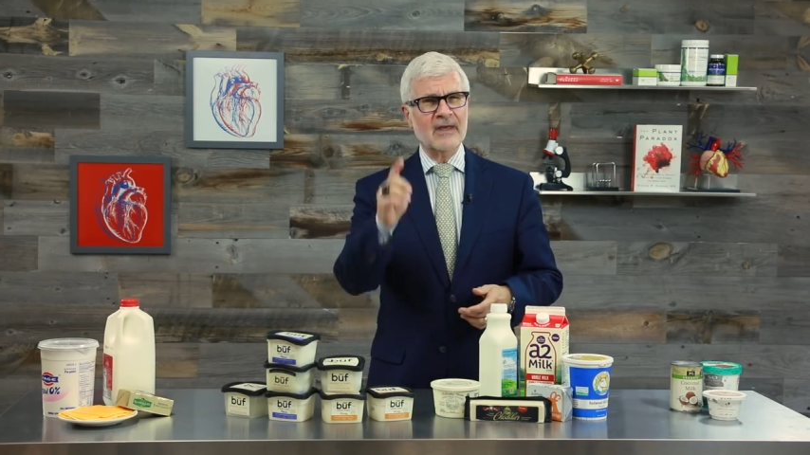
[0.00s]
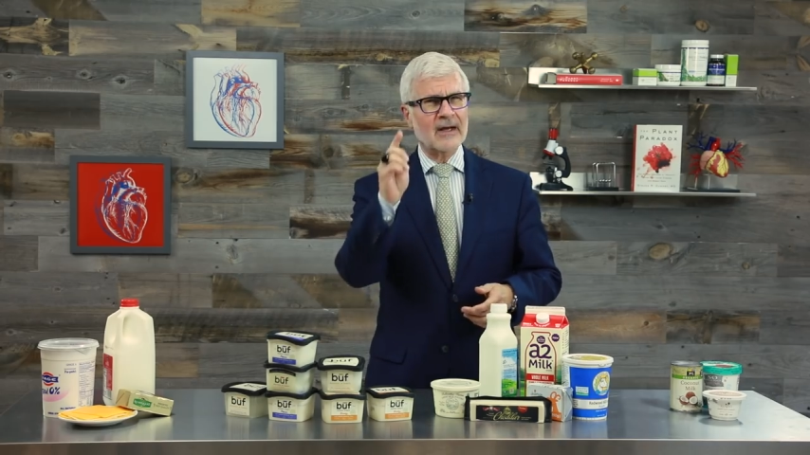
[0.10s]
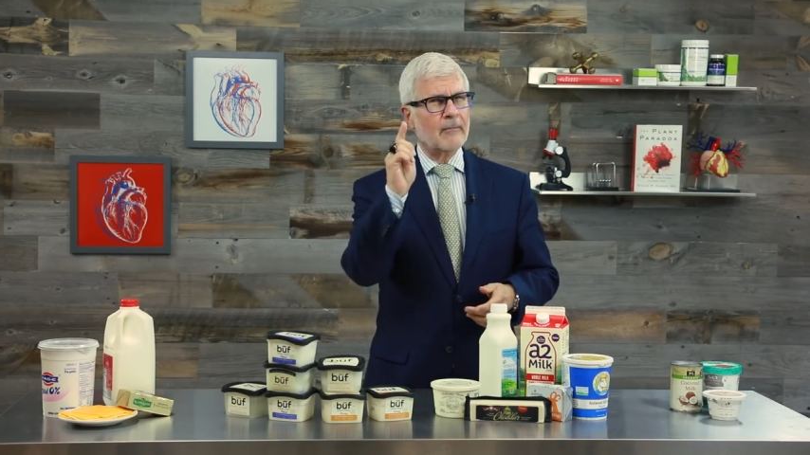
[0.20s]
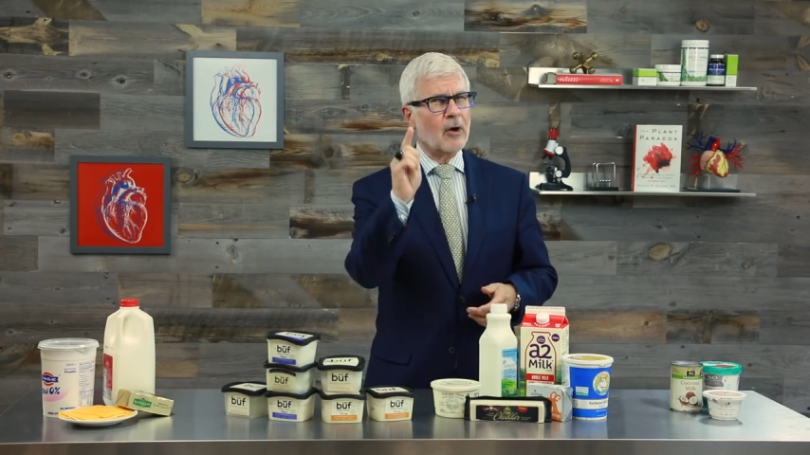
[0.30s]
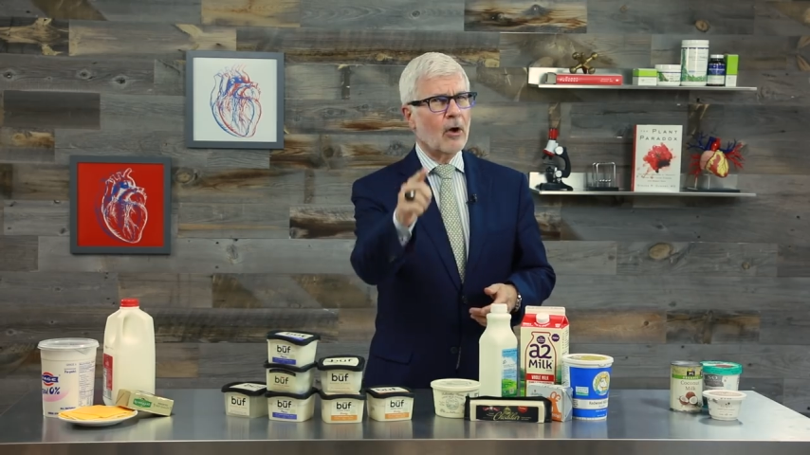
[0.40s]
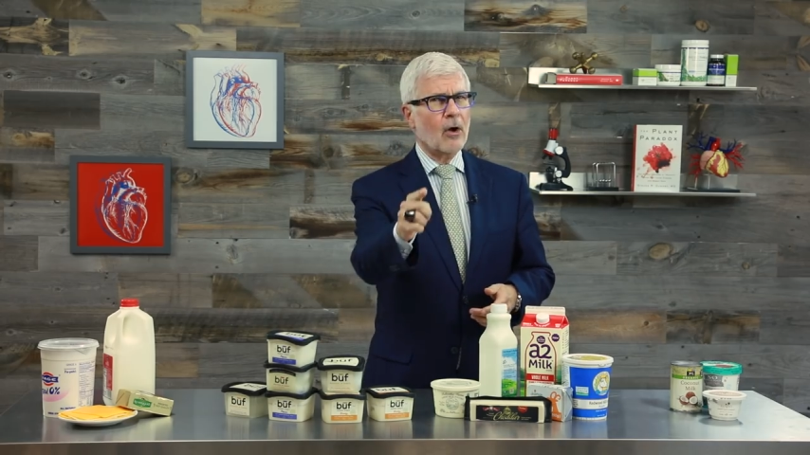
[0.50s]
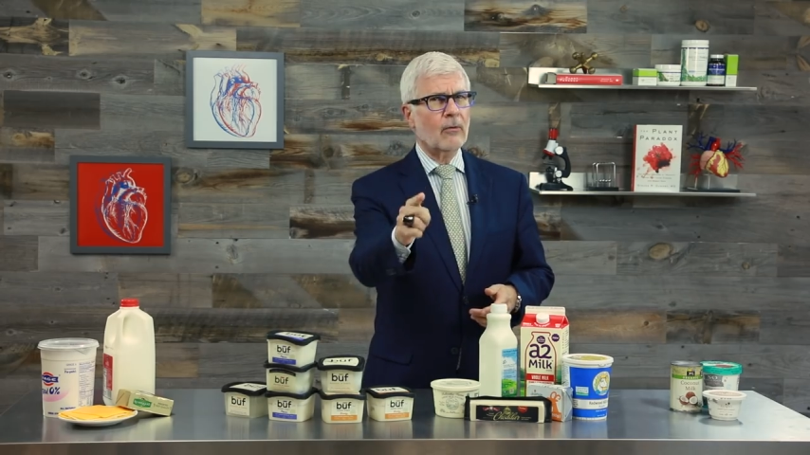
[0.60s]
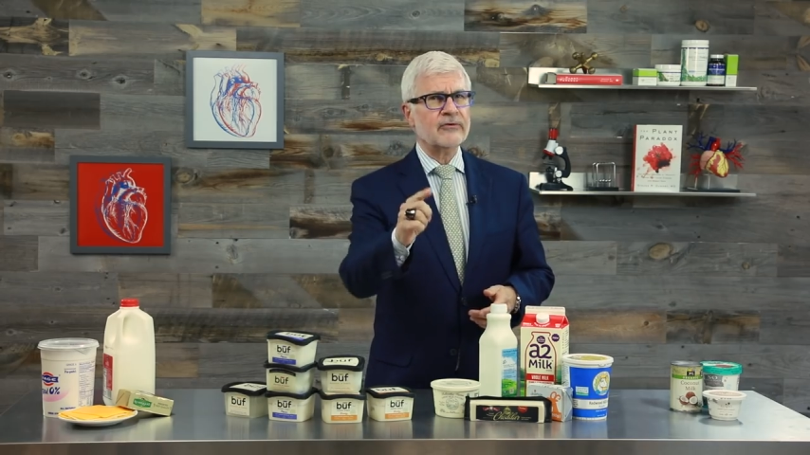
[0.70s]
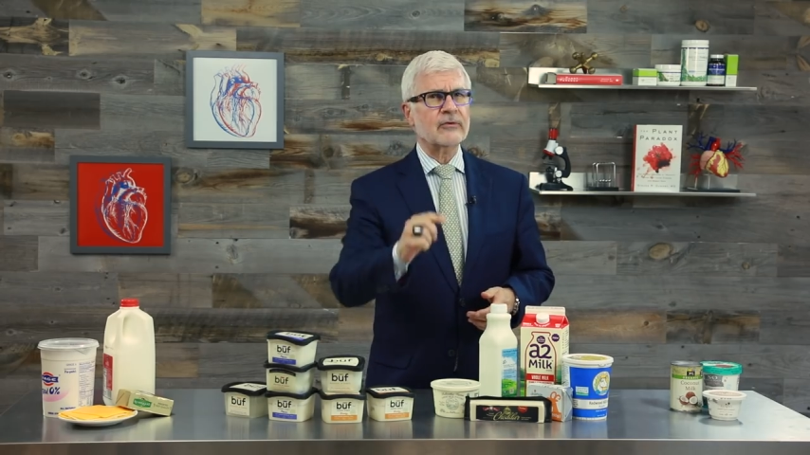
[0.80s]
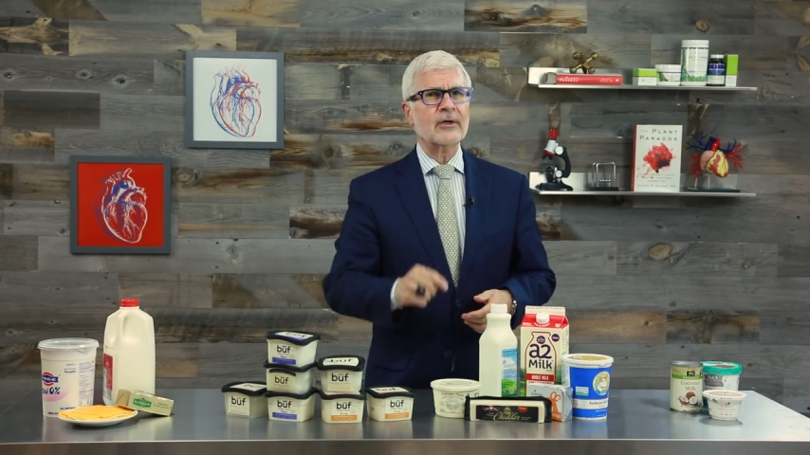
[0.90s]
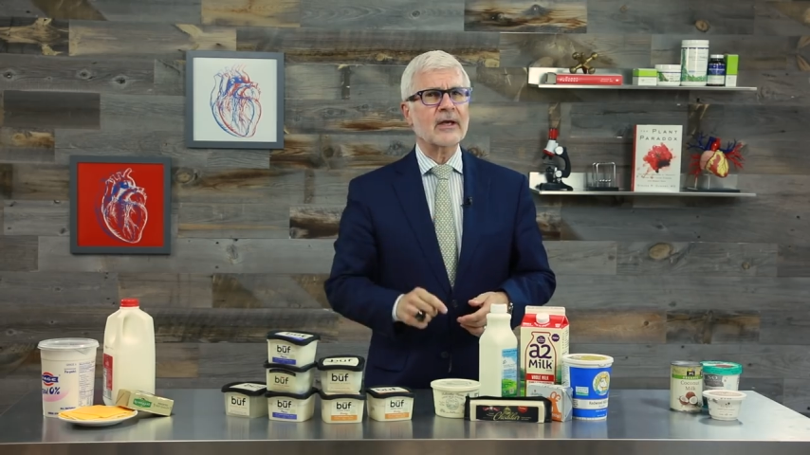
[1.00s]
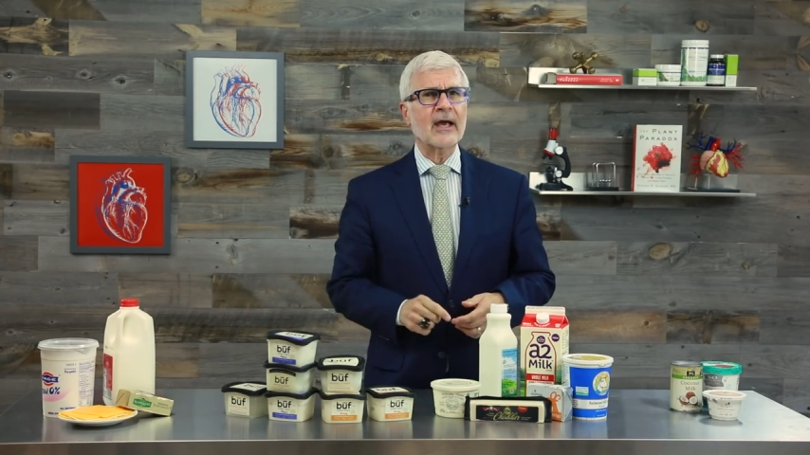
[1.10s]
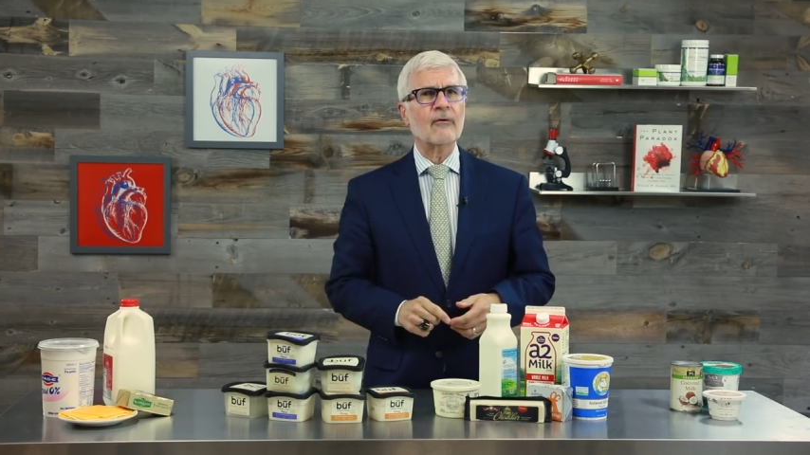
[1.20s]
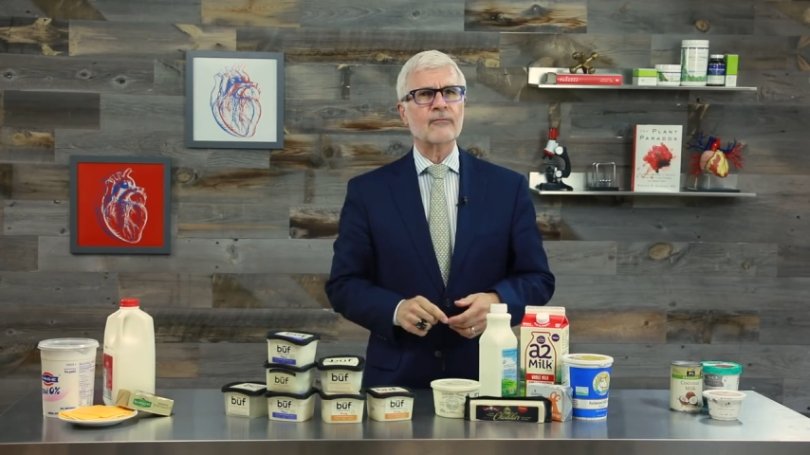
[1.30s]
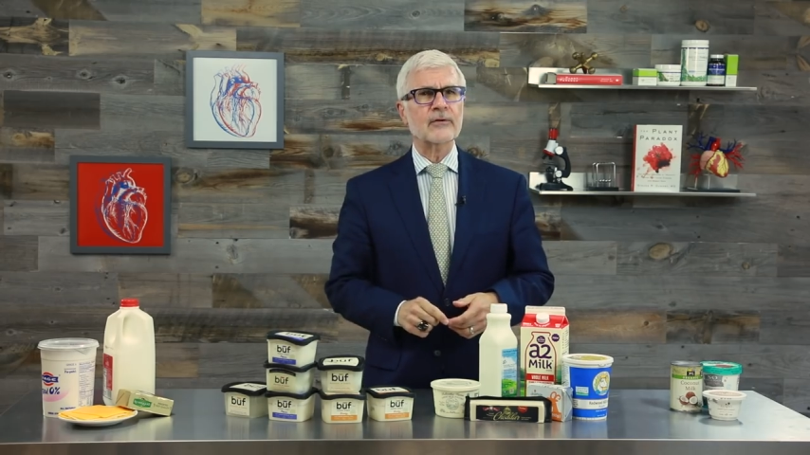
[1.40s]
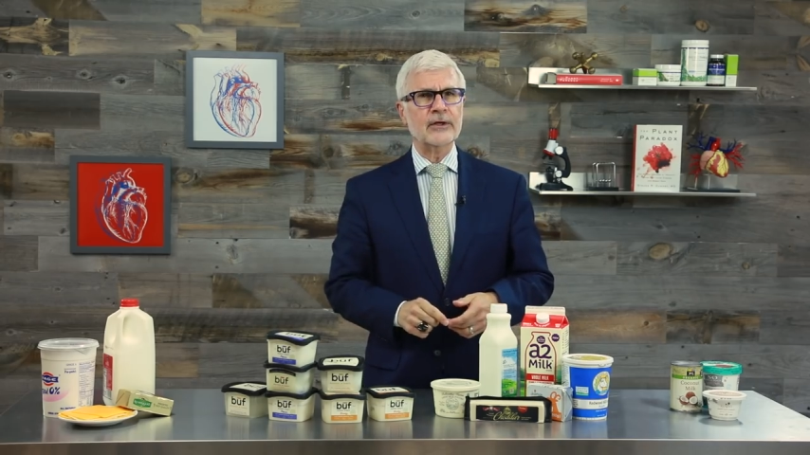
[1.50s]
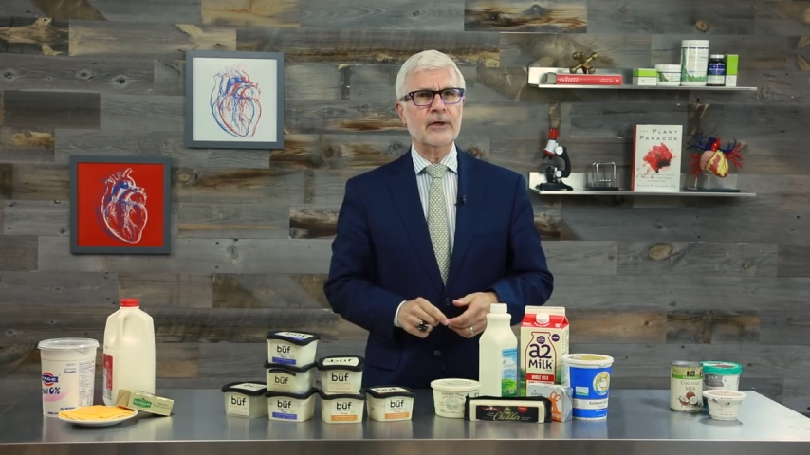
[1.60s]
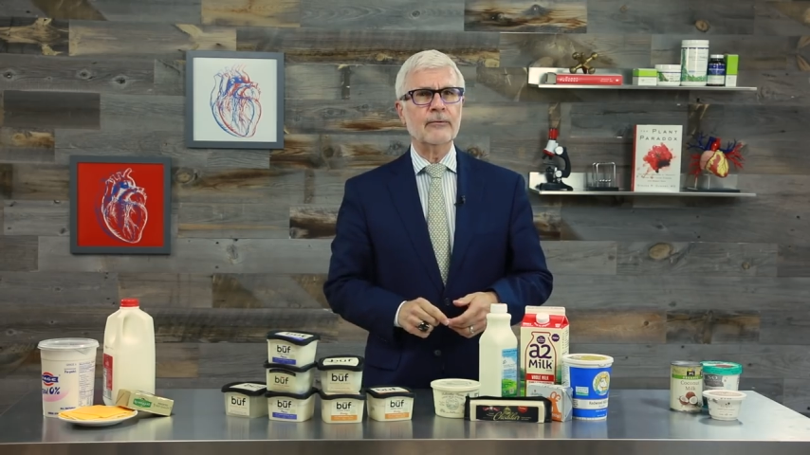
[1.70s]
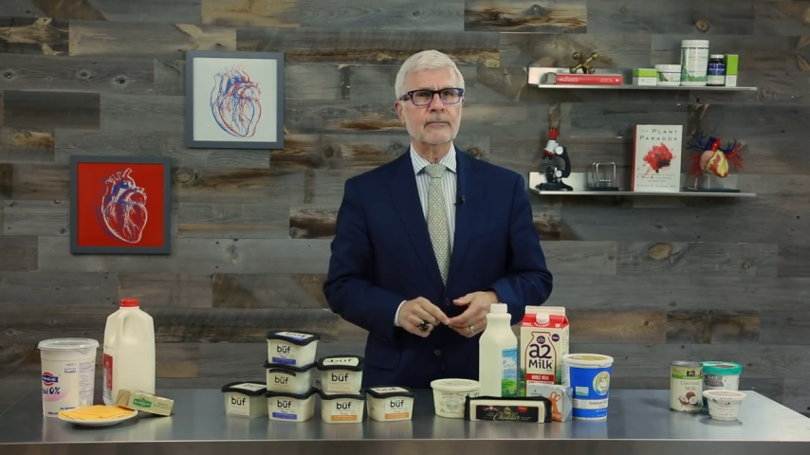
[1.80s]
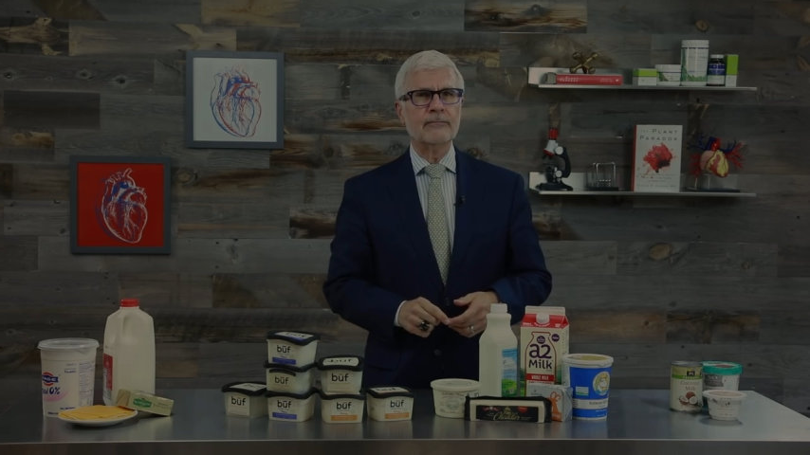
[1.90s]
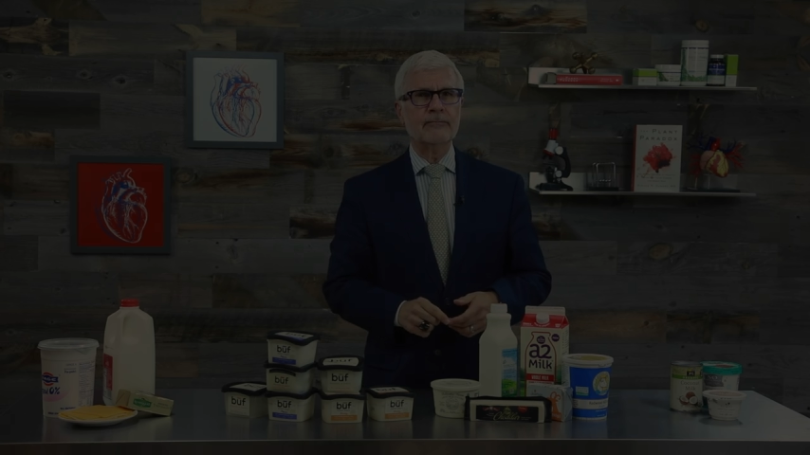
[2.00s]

and I'm always looking out for you.